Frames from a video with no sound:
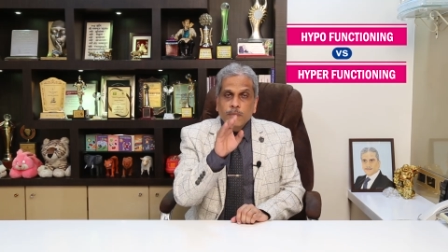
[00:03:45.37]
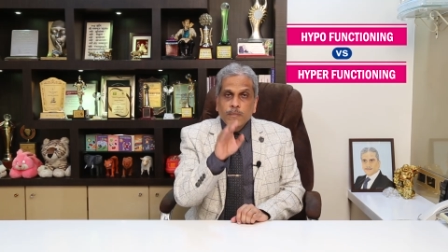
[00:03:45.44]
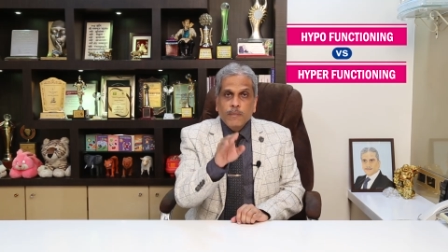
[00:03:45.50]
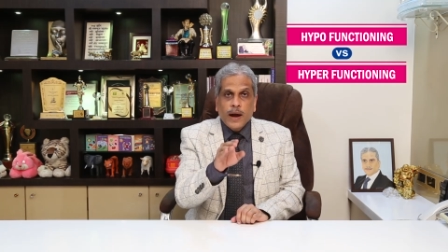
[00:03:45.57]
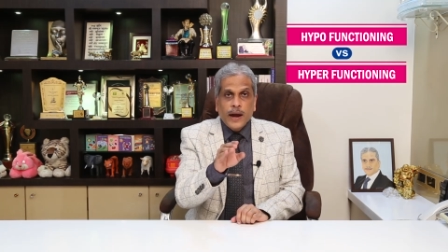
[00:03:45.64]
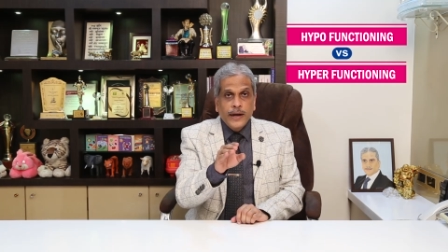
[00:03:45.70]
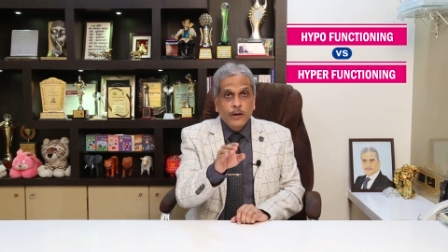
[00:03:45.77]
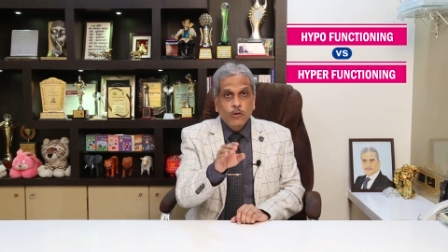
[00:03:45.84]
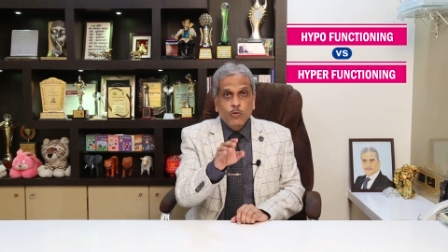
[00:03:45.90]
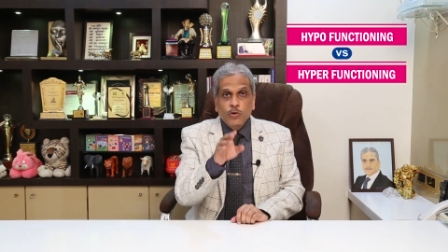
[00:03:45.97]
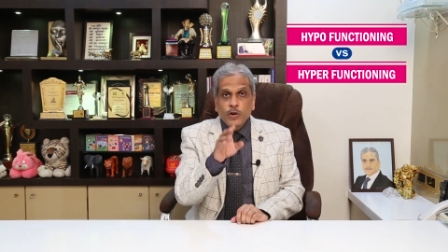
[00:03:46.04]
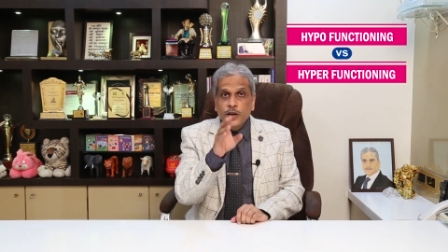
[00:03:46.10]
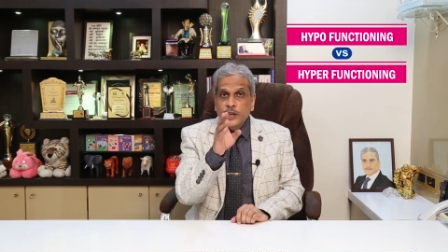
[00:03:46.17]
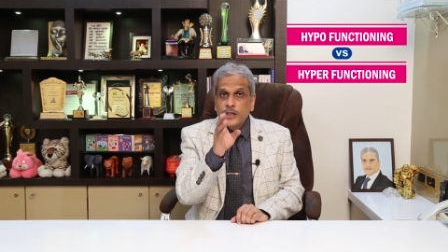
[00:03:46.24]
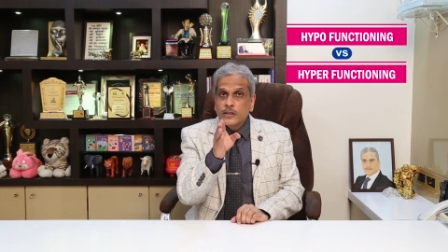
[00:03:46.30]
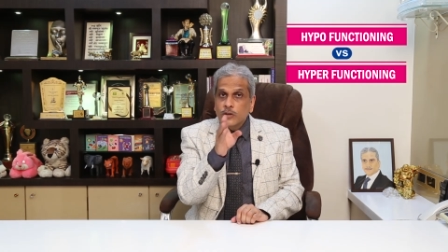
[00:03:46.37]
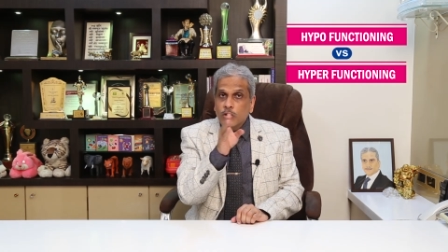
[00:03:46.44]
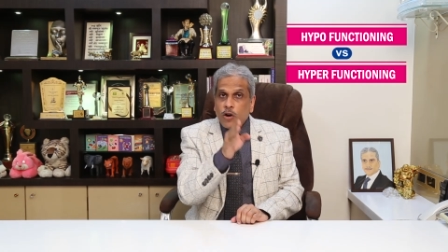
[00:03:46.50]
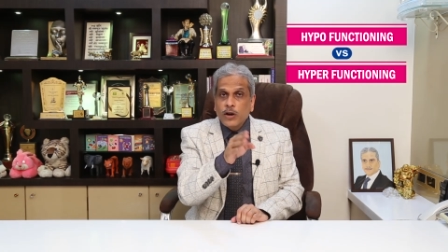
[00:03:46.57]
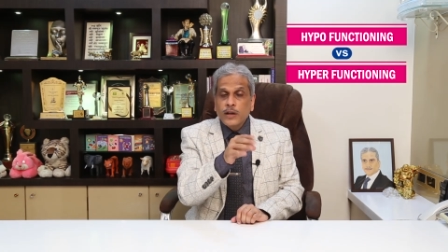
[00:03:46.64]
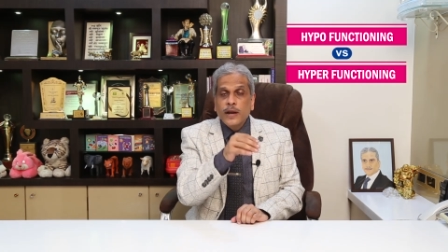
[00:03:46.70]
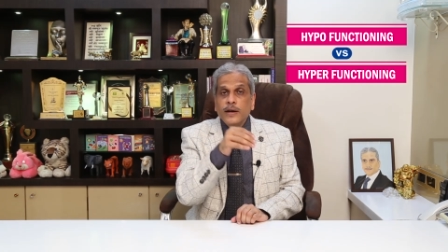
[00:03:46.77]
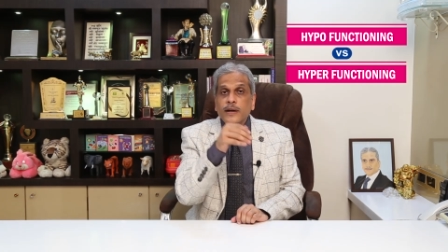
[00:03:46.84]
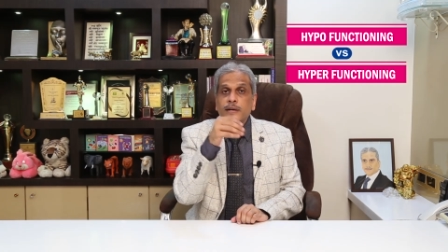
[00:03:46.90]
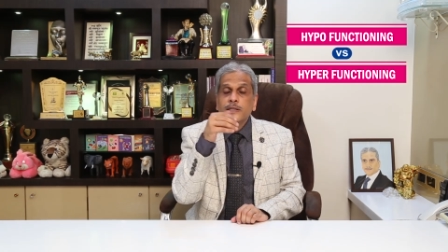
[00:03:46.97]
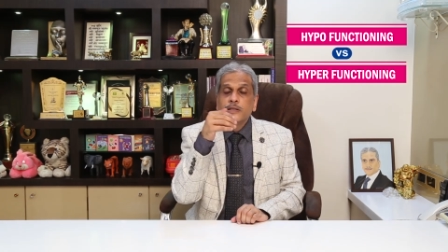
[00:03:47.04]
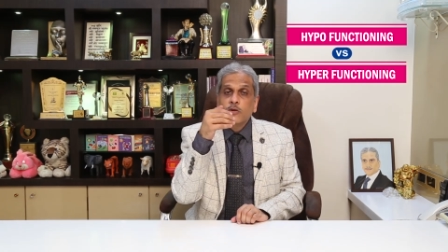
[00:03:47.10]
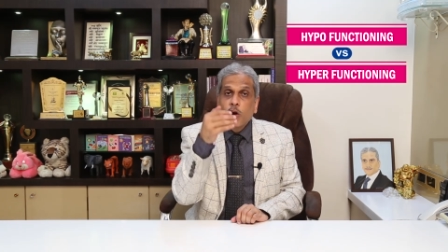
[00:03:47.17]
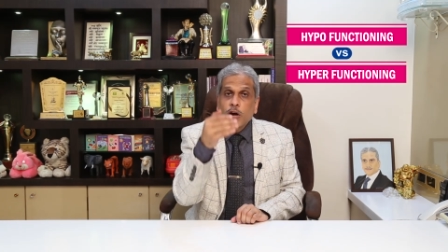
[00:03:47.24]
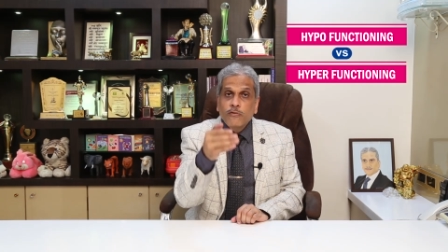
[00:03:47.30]
Mind you, it is not that it
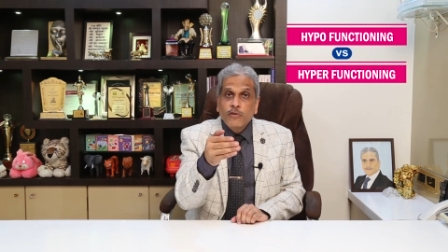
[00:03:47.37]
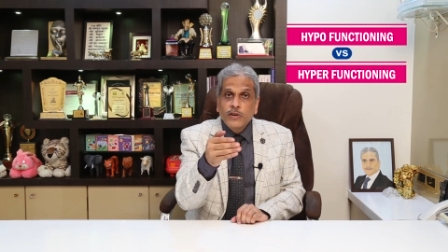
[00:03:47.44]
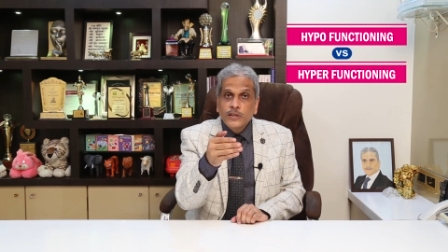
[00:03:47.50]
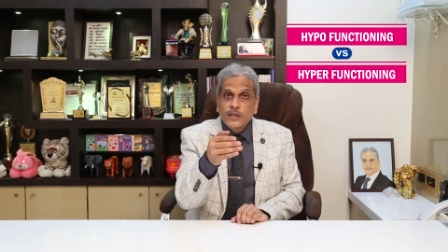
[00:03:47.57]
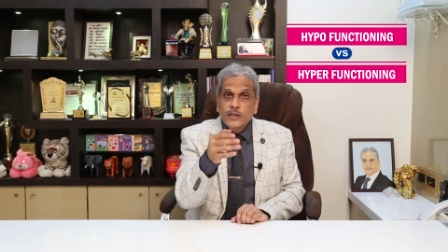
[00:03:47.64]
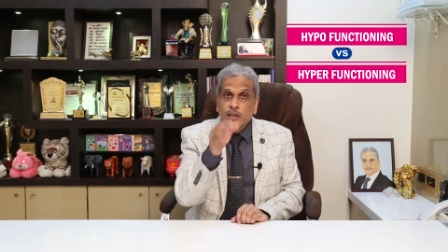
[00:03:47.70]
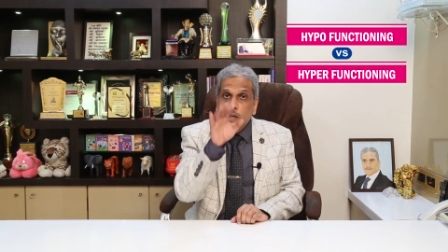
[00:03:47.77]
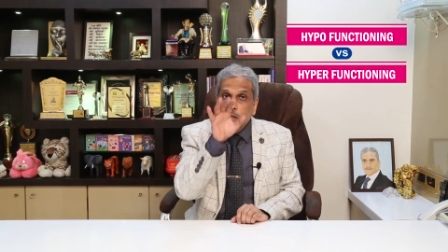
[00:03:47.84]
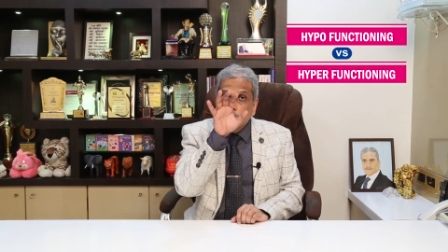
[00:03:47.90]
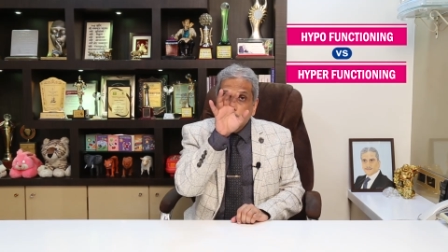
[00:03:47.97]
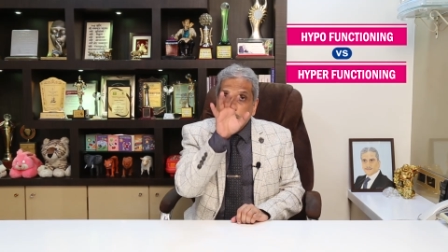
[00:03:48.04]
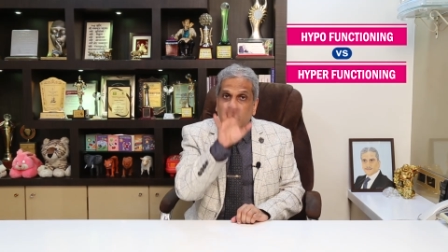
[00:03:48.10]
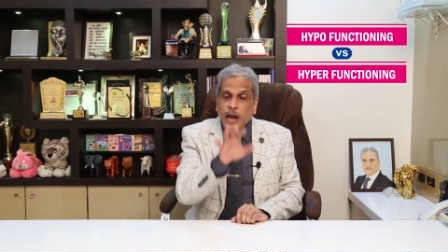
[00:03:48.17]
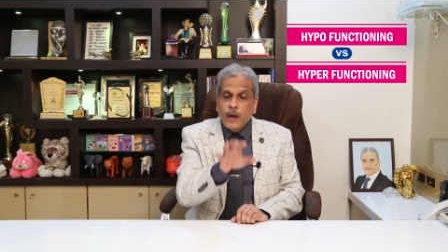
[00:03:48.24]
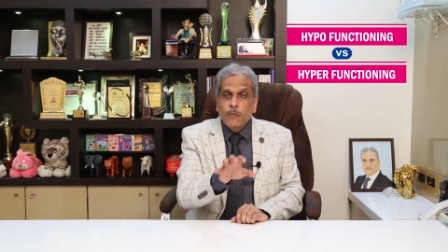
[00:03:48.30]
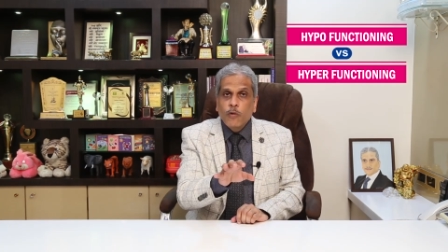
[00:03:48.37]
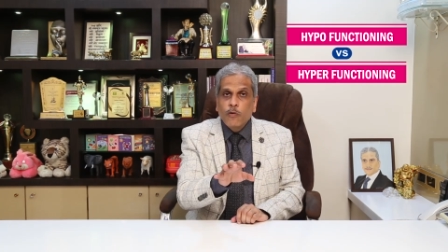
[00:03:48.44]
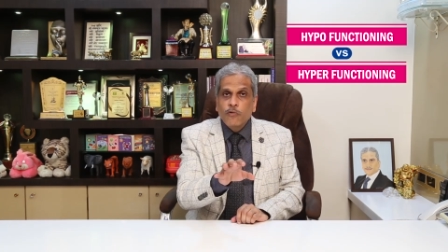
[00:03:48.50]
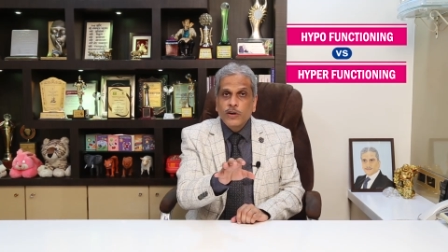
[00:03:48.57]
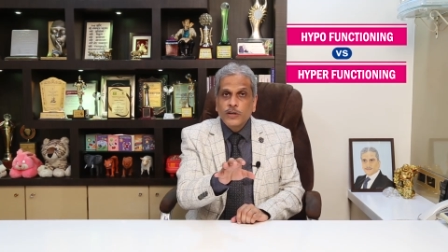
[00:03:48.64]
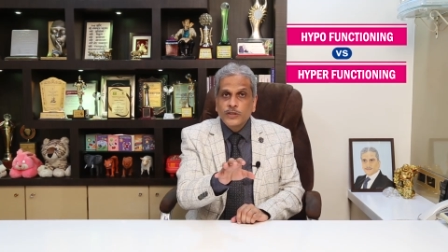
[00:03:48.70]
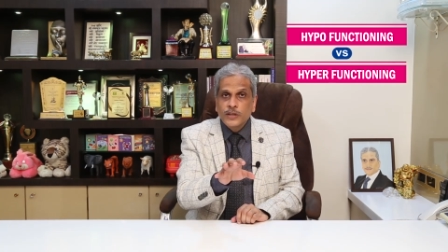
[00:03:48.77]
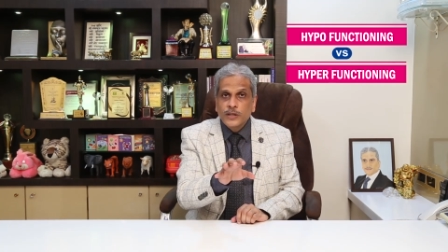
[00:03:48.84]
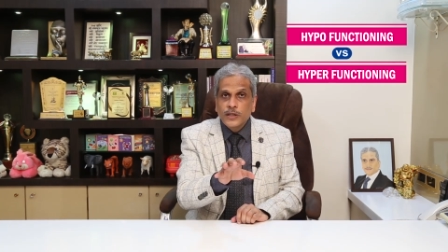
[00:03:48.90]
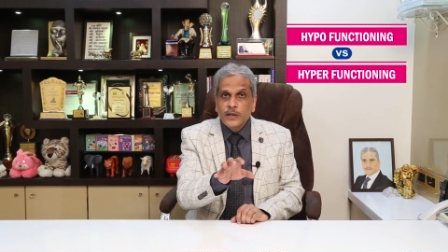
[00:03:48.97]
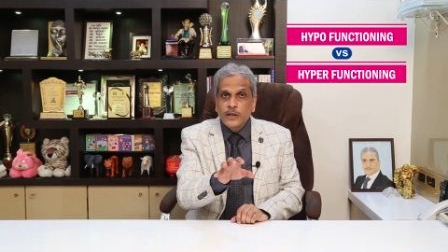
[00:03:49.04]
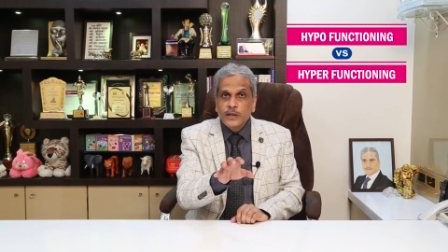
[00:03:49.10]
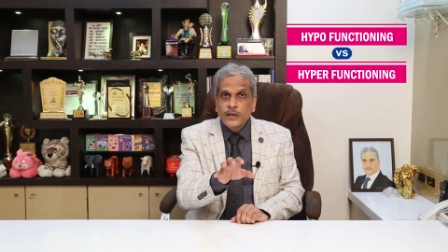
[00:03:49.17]
is not functioning, it is hypofunctioning,